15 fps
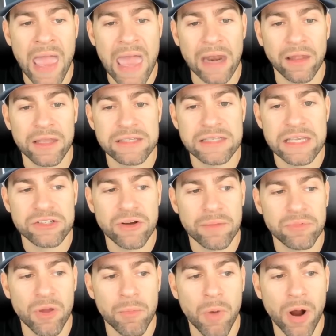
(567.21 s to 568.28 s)
Analyst says
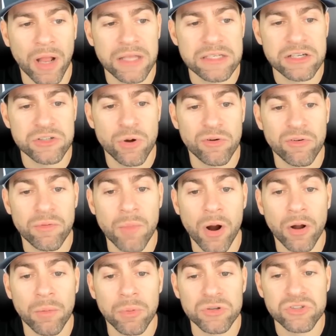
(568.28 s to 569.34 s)
crypto markets are showing
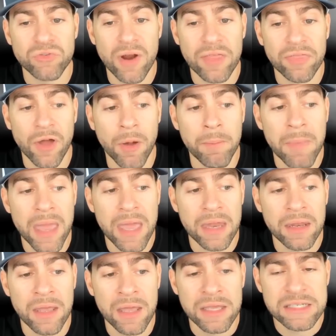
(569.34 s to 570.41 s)
remarkable strength amid